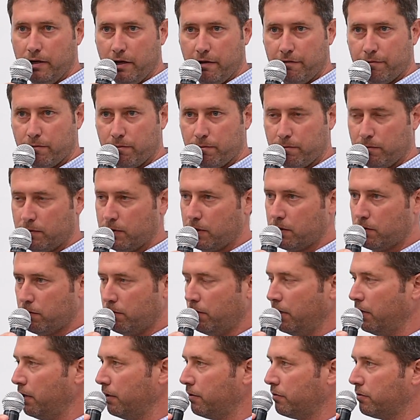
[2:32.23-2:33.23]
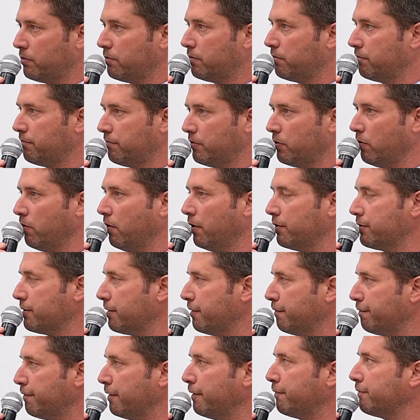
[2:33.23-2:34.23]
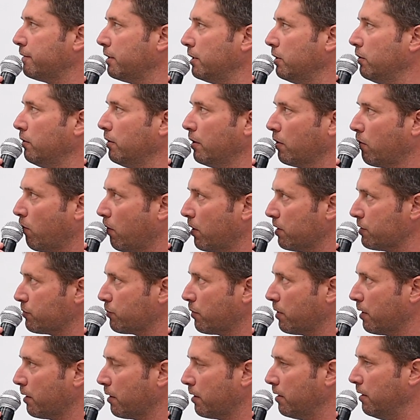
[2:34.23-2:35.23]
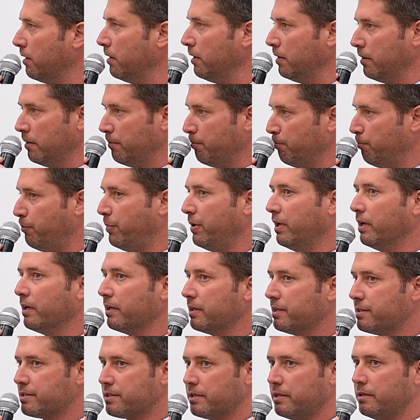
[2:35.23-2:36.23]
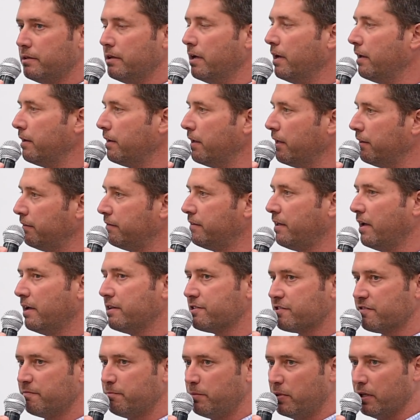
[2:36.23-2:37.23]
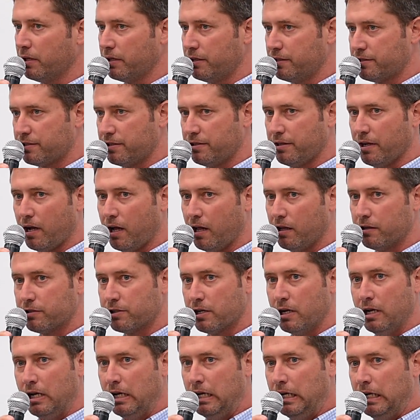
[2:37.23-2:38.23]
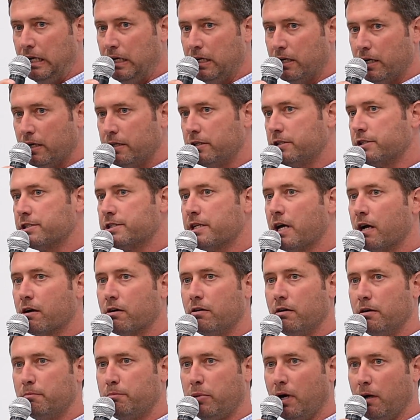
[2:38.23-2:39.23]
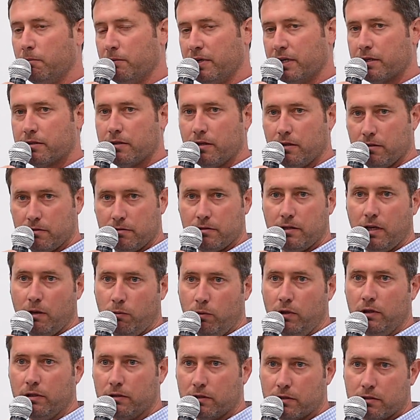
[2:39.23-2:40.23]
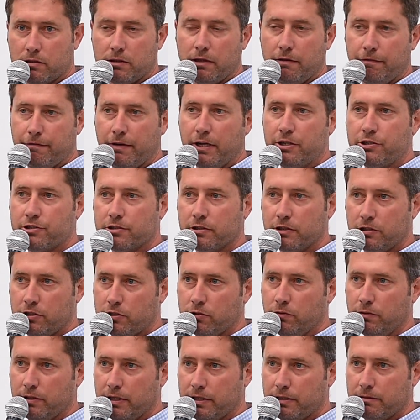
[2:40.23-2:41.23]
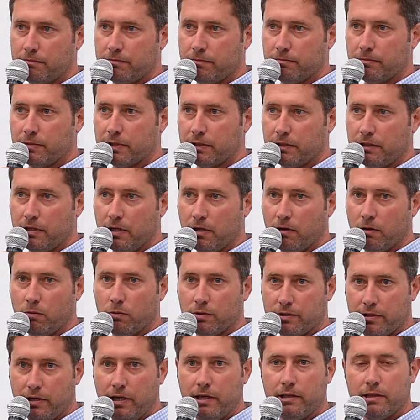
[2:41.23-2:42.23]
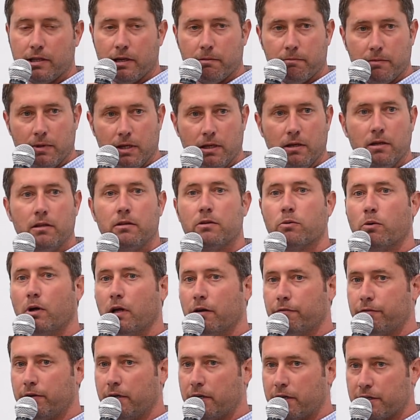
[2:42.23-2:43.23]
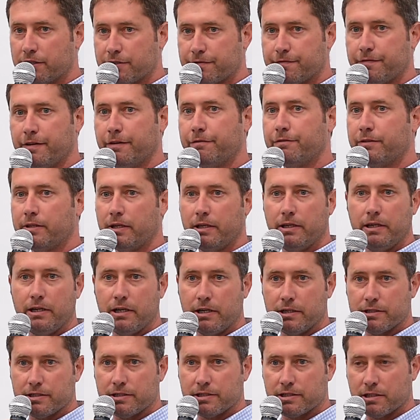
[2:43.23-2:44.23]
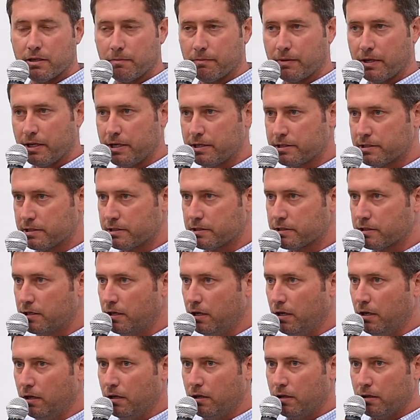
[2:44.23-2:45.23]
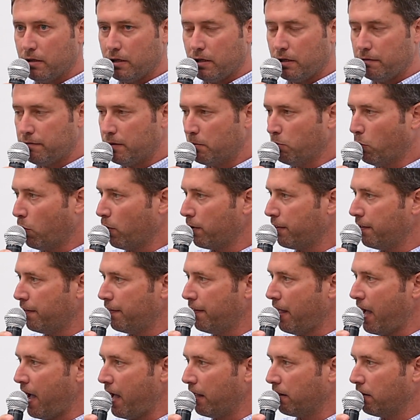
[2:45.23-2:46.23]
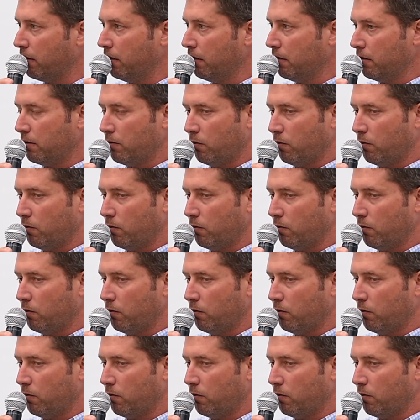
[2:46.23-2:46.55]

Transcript: You have 250 unicorns worth billions and tens of billions of dollars, and they're just not going public. They will eventually do it, but, you know, it will take them 12 years, 15 years, in some cases, even more than that.